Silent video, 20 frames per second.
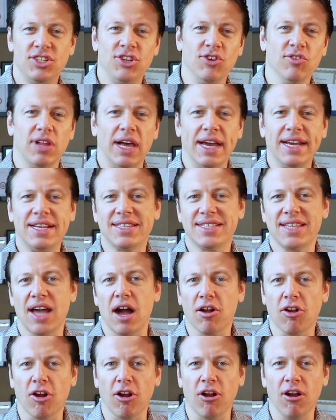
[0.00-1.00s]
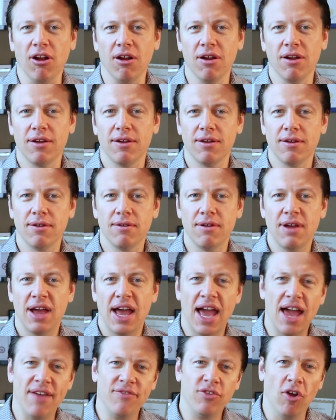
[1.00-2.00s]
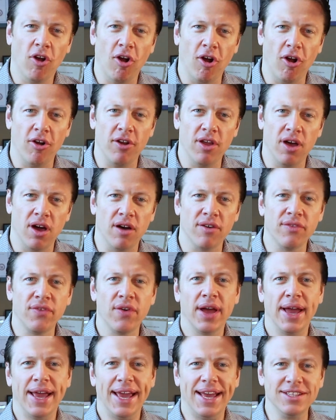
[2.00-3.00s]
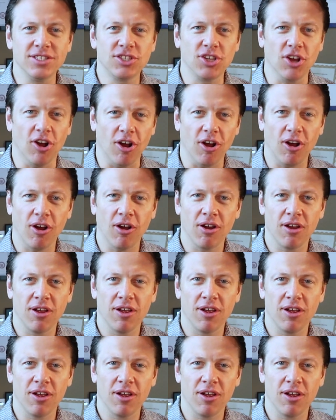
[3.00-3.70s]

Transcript: Do you like soccer? Have you heard of Inter?